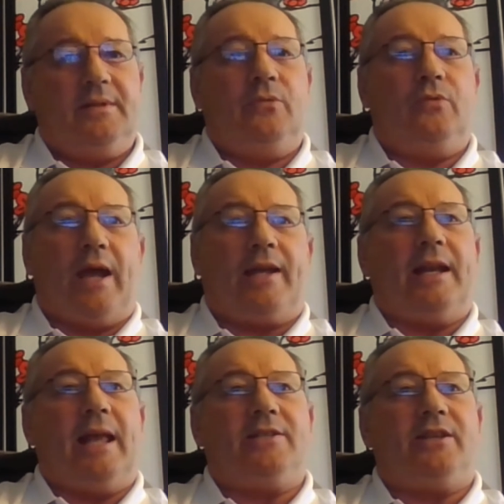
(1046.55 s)

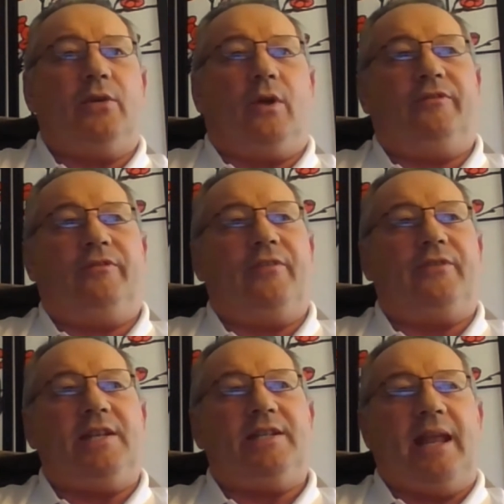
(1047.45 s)
recognized in all
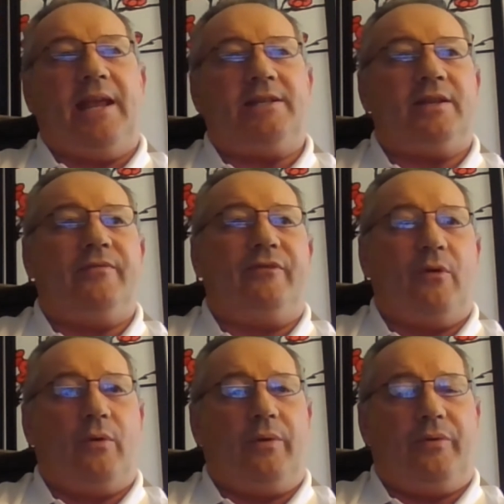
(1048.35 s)
50 states
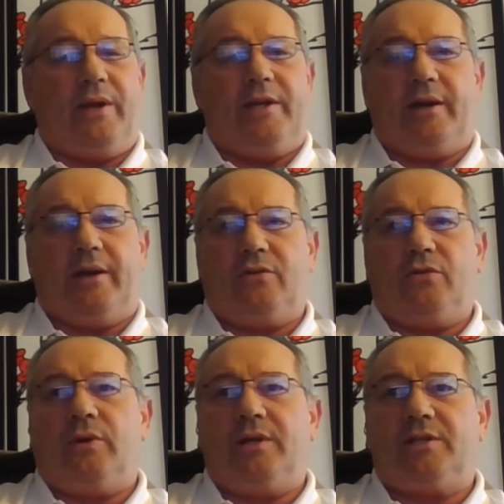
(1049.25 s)
and 3
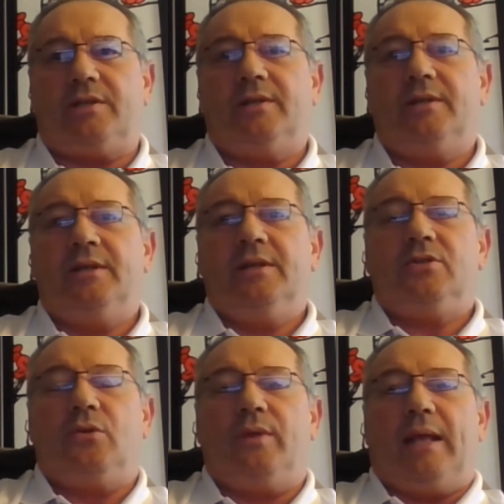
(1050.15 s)
territories.
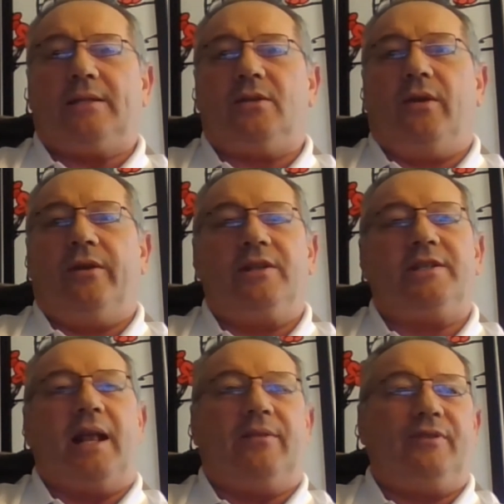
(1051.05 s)
So that's on
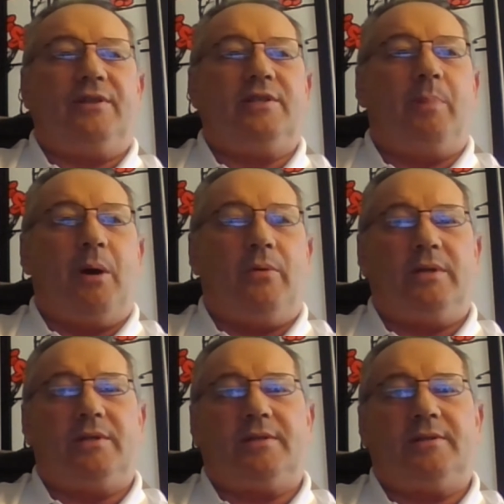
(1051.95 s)
itself is a
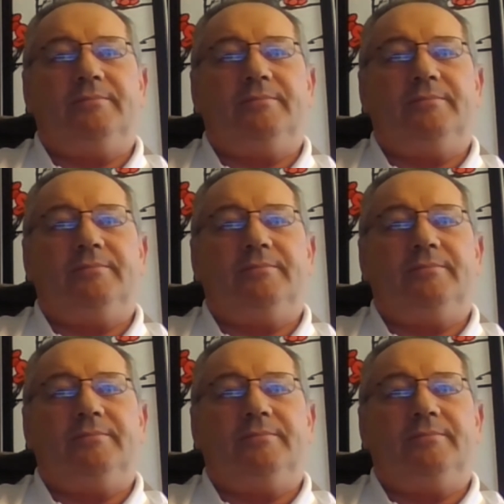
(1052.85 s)
bonus.